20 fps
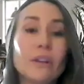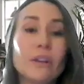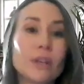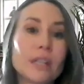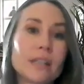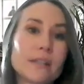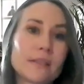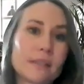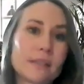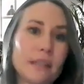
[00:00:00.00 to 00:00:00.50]

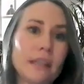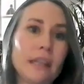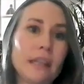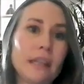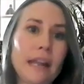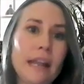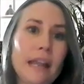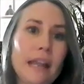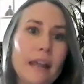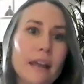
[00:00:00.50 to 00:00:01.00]
fairness in
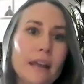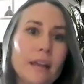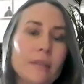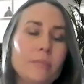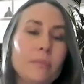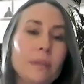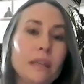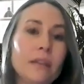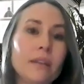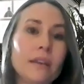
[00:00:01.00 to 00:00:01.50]
an
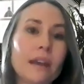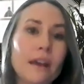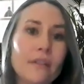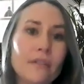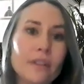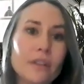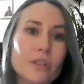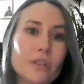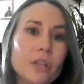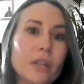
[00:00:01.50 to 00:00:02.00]
AI, being
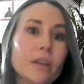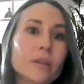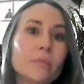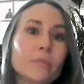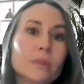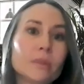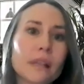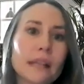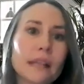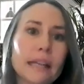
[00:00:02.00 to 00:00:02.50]
FHA
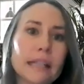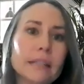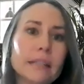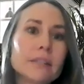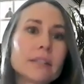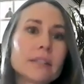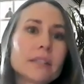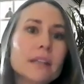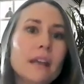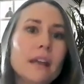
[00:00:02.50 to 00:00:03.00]

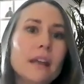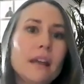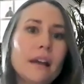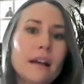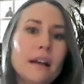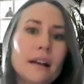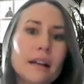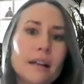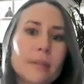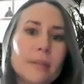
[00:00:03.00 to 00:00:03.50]
compliant.
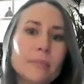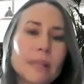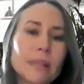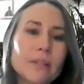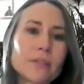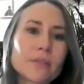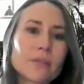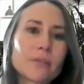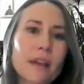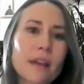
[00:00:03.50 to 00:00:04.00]
Um,
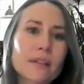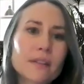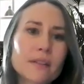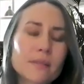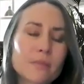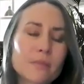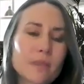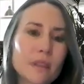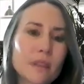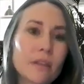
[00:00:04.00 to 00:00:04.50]
and so
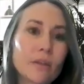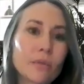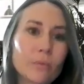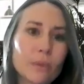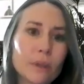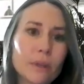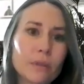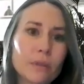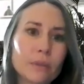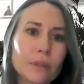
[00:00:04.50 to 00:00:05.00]
that's something
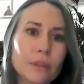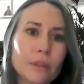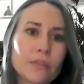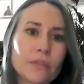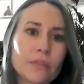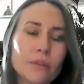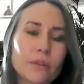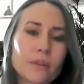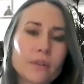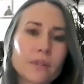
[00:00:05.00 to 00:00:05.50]
they're really,
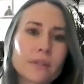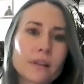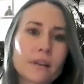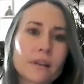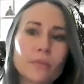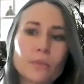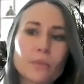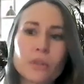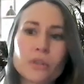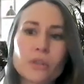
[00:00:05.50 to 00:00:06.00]
really focused
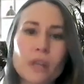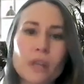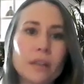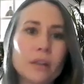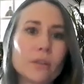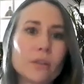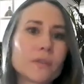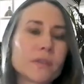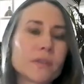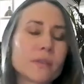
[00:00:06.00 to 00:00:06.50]
on, which
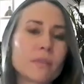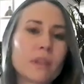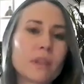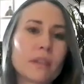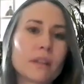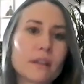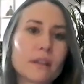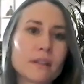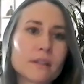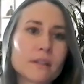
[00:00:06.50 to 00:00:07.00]
I know is
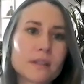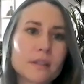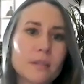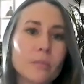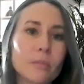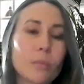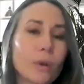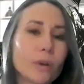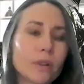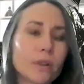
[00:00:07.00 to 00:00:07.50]
something that's
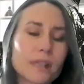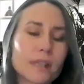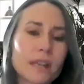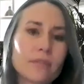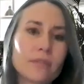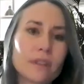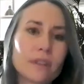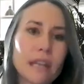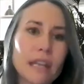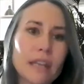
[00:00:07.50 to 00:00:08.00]
important
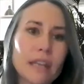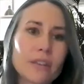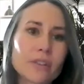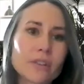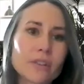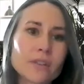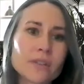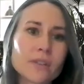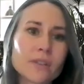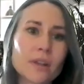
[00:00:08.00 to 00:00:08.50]
to every
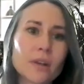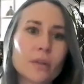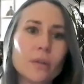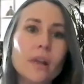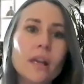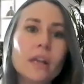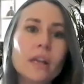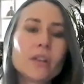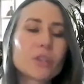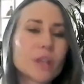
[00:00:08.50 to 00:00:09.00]
agent.
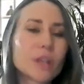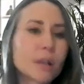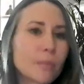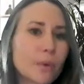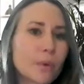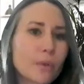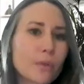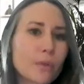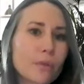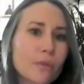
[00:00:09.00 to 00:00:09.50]
So
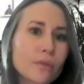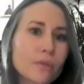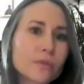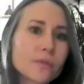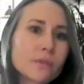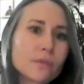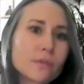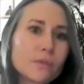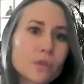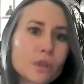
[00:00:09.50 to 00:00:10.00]
check both of
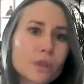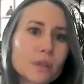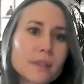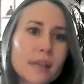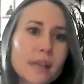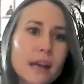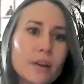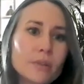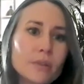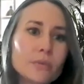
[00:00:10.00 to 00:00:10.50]
those
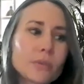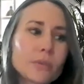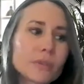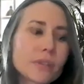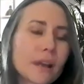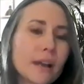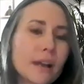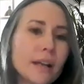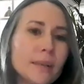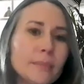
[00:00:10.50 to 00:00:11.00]
solutions
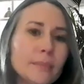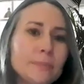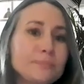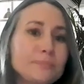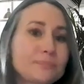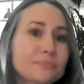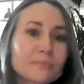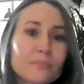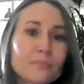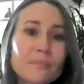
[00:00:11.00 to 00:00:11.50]
out.
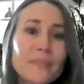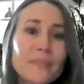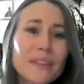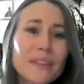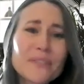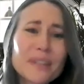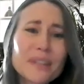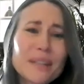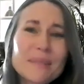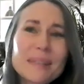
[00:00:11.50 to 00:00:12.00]
Um,
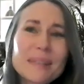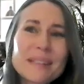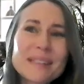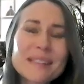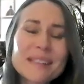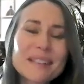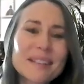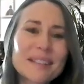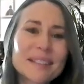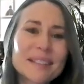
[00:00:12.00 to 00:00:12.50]
if
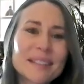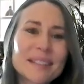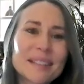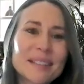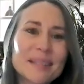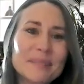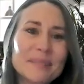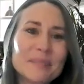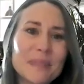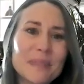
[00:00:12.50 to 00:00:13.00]
anybody's going to
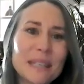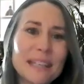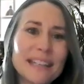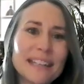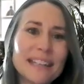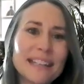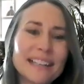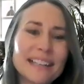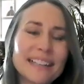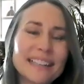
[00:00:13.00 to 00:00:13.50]
uh,
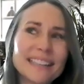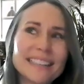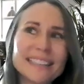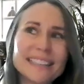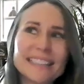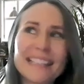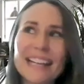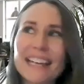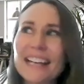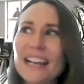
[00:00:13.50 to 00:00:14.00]
be
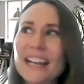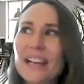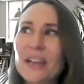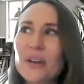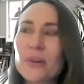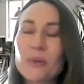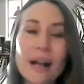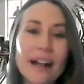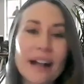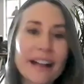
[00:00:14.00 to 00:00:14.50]
uh, at
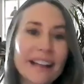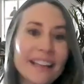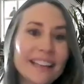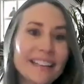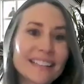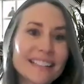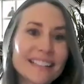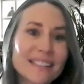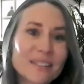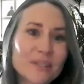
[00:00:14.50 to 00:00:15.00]

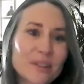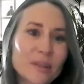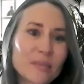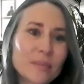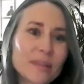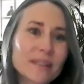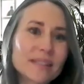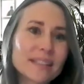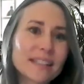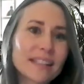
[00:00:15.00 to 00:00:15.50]
IOI, that's a
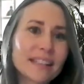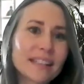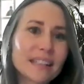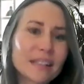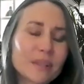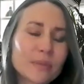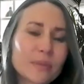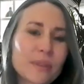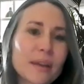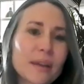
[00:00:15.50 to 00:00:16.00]
great place to
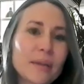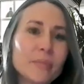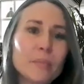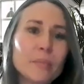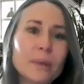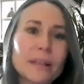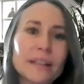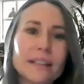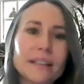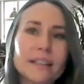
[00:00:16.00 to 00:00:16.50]
connect with
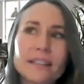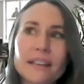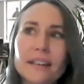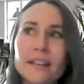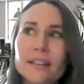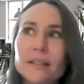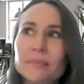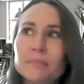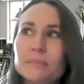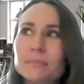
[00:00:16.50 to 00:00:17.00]
them, but
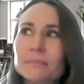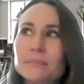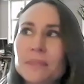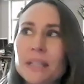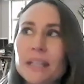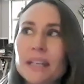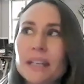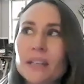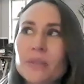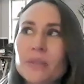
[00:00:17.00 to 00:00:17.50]
um,
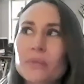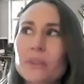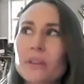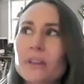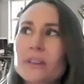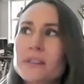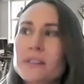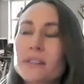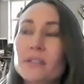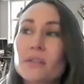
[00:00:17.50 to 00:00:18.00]
connect with
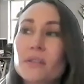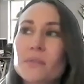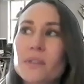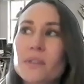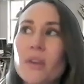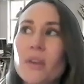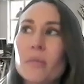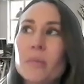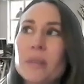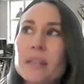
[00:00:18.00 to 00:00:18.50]
us and
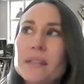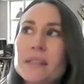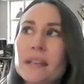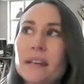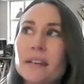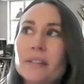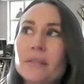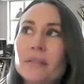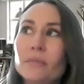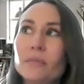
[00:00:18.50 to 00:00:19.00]
those companies
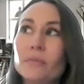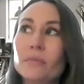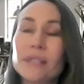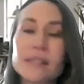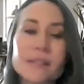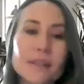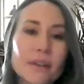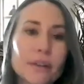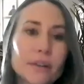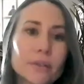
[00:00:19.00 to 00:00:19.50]
at
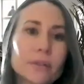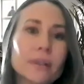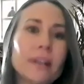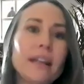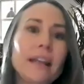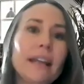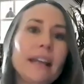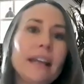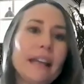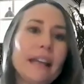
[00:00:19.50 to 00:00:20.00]
Rezo,
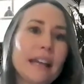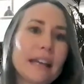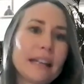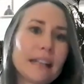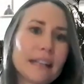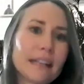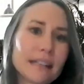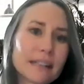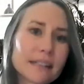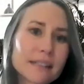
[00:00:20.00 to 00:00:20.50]

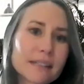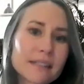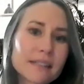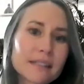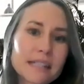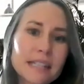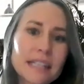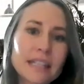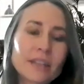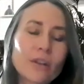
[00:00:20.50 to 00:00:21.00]
at
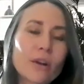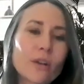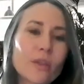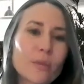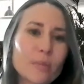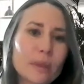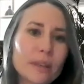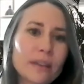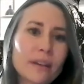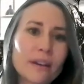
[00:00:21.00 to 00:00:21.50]
NXT, at
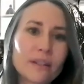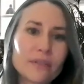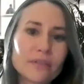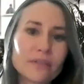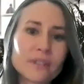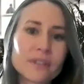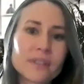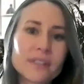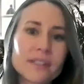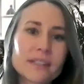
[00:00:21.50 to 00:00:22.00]
all the big
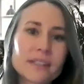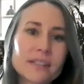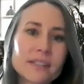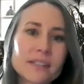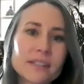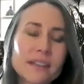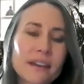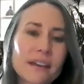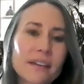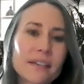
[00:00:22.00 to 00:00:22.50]
conferences
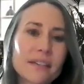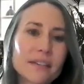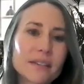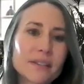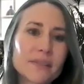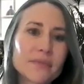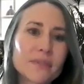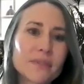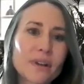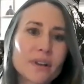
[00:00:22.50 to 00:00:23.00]
uh,
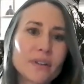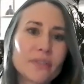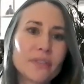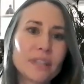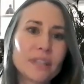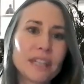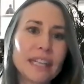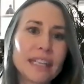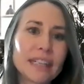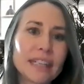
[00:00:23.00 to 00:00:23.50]
this fall
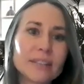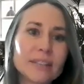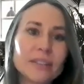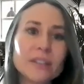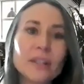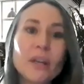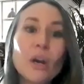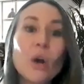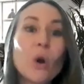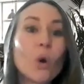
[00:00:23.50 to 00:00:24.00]
if you
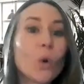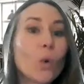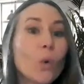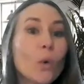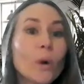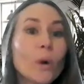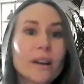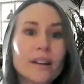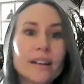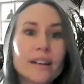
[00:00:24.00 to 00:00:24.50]
can.
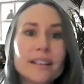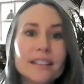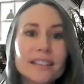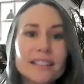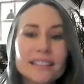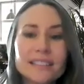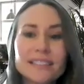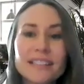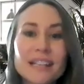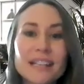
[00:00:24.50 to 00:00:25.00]
Or
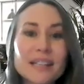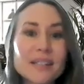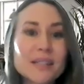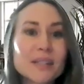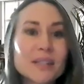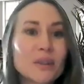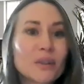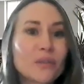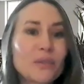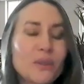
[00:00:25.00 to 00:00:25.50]
let us
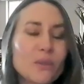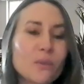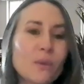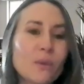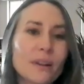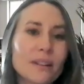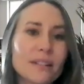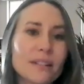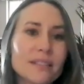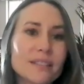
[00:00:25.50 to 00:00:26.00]
know if you
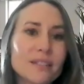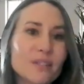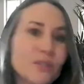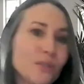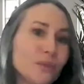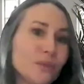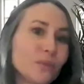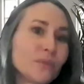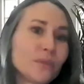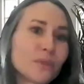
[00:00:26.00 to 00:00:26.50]
want to
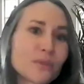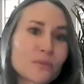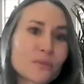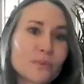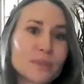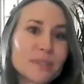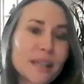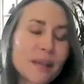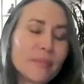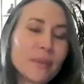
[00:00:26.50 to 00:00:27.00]
do a
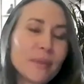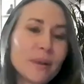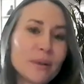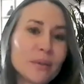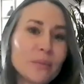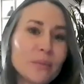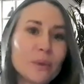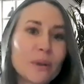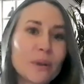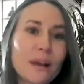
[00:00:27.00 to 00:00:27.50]
virtual demo
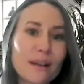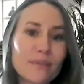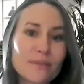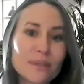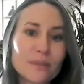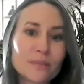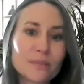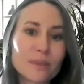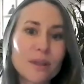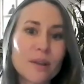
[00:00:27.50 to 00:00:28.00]
and we'll
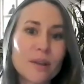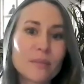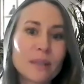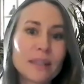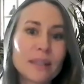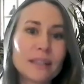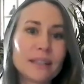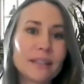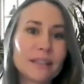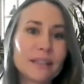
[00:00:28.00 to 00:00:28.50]
have them
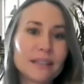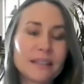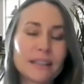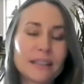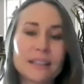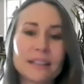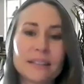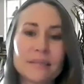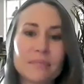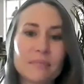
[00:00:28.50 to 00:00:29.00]
come in and,
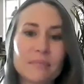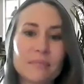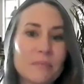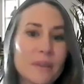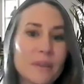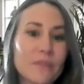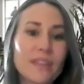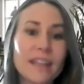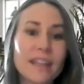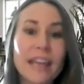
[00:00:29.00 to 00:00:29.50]
and
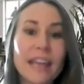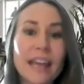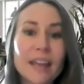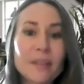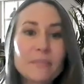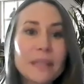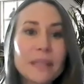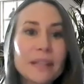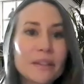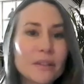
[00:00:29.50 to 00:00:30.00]
if they
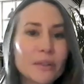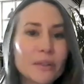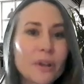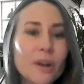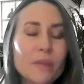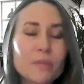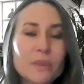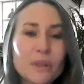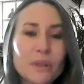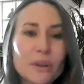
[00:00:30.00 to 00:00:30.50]
can be they'll
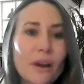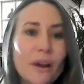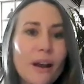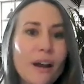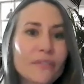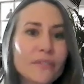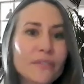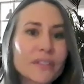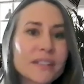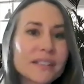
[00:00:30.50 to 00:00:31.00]
come to your
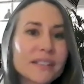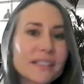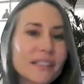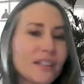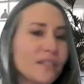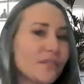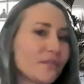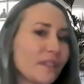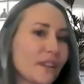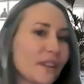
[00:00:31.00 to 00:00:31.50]
office
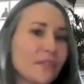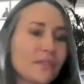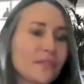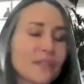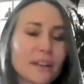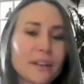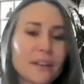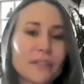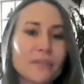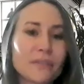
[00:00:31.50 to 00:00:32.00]
if,
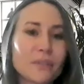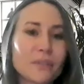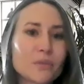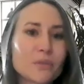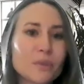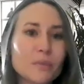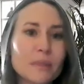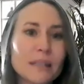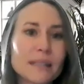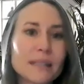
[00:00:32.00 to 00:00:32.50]
if uh,
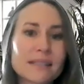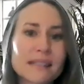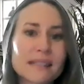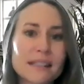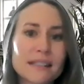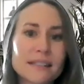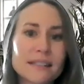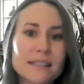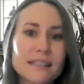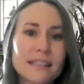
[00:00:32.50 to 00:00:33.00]
virtual makes
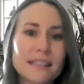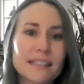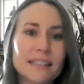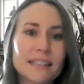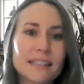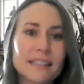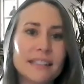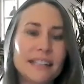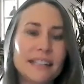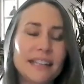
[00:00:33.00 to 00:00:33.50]
sense
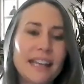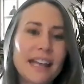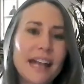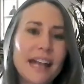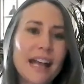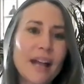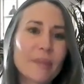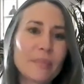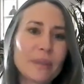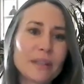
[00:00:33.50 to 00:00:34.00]
then
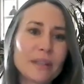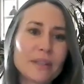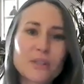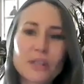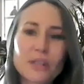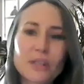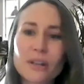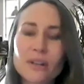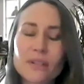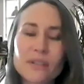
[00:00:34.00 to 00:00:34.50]
happy to
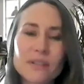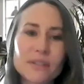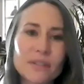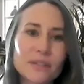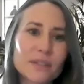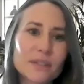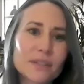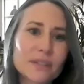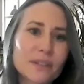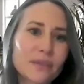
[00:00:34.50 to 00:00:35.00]
share all this
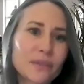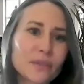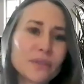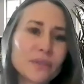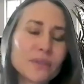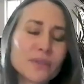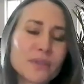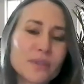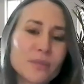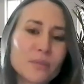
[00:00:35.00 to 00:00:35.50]
good stuff
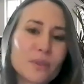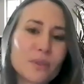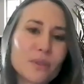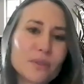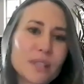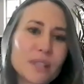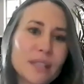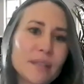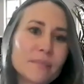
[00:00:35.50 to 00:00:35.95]
over zoom with your